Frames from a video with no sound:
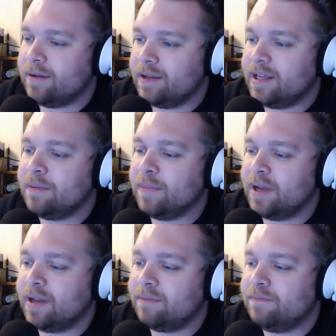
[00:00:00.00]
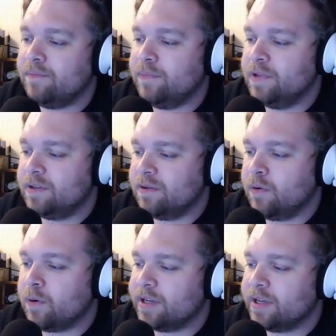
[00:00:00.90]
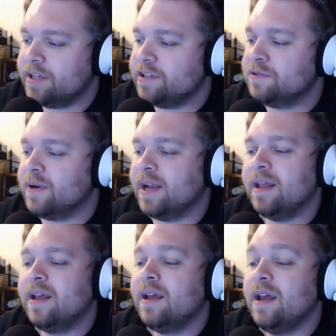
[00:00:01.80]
get my organizations right.